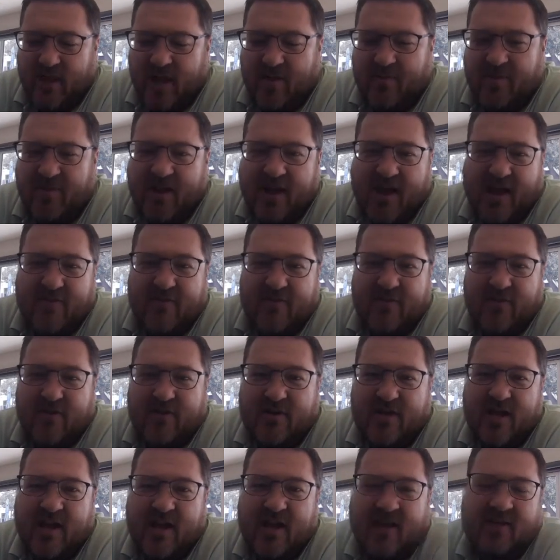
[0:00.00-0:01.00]
happy to have you
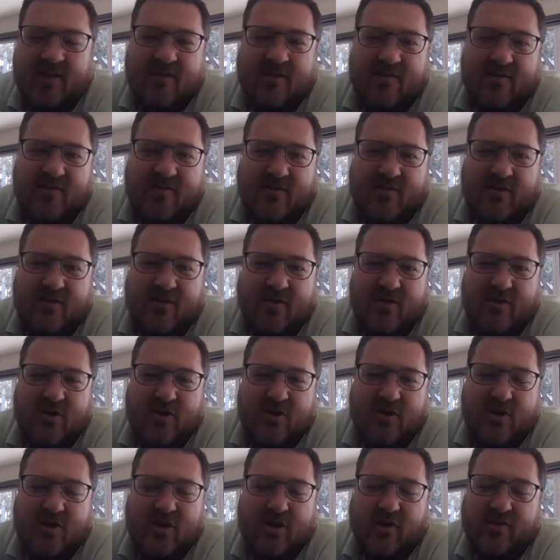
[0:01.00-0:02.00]
attend, or you
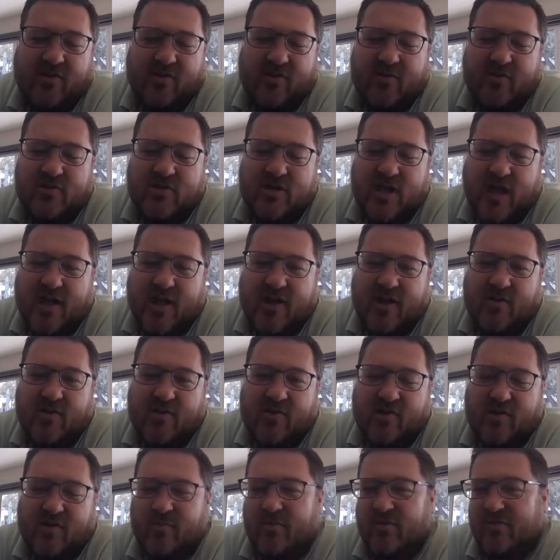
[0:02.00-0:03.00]
can also
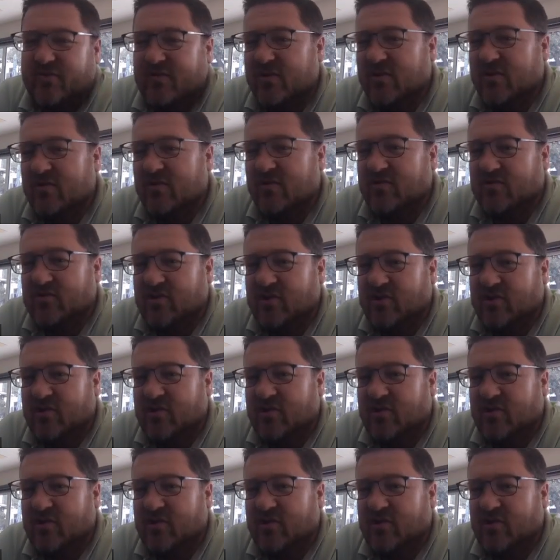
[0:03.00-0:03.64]
shadow some reviews.